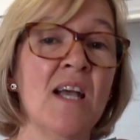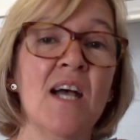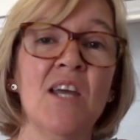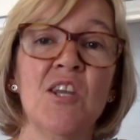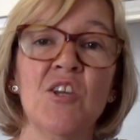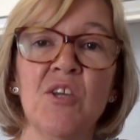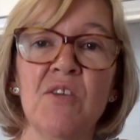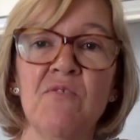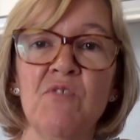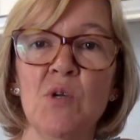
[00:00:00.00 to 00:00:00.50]

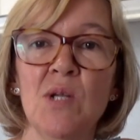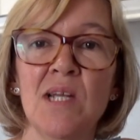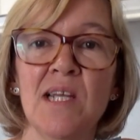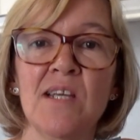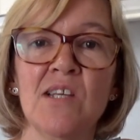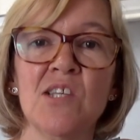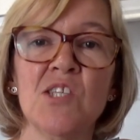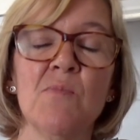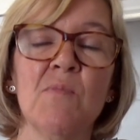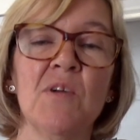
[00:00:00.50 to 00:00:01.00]
and I'll give you a
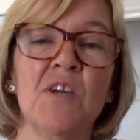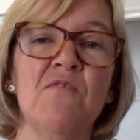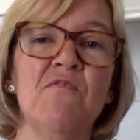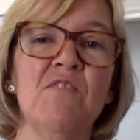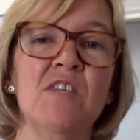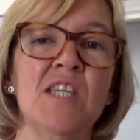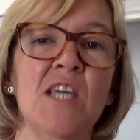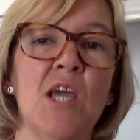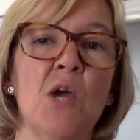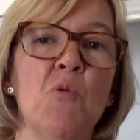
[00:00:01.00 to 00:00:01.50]
link to my
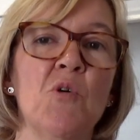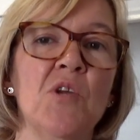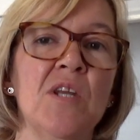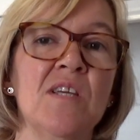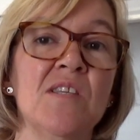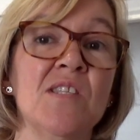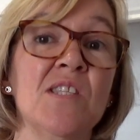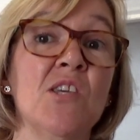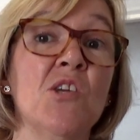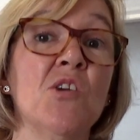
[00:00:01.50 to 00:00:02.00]
video on
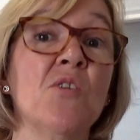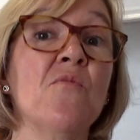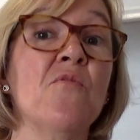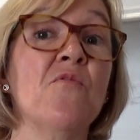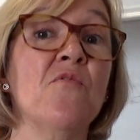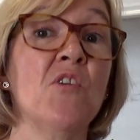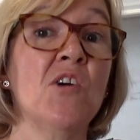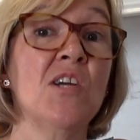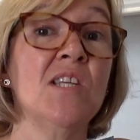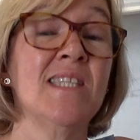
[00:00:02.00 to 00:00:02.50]
it so you can
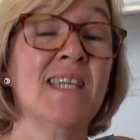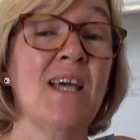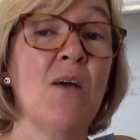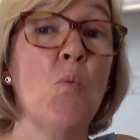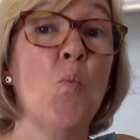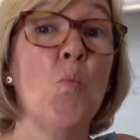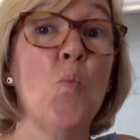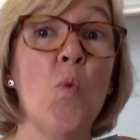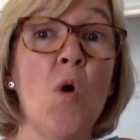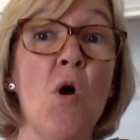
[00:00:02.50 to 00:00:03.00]
find
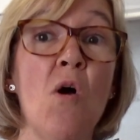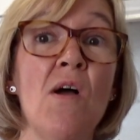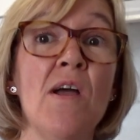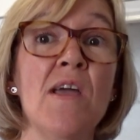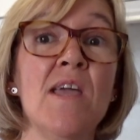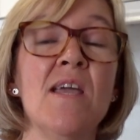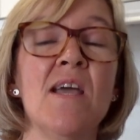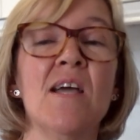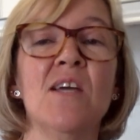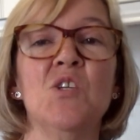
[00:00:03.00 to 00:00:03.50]
out
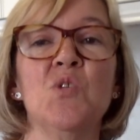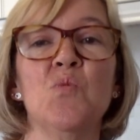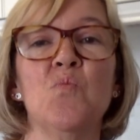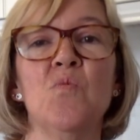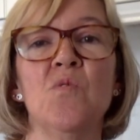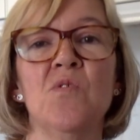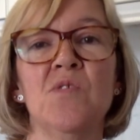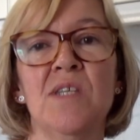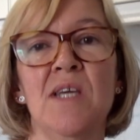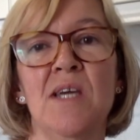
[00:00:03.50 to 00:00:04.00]
why and
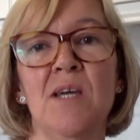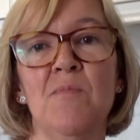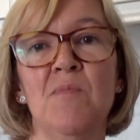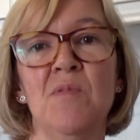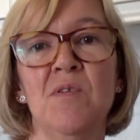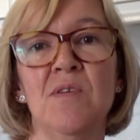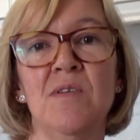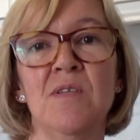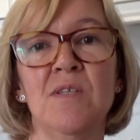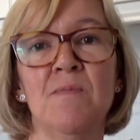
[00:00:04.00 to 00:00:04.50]
what
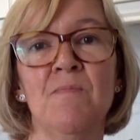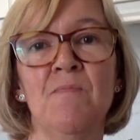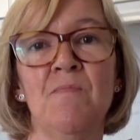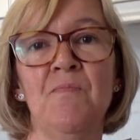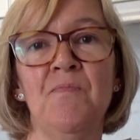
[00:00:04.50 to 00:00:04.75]
happened. It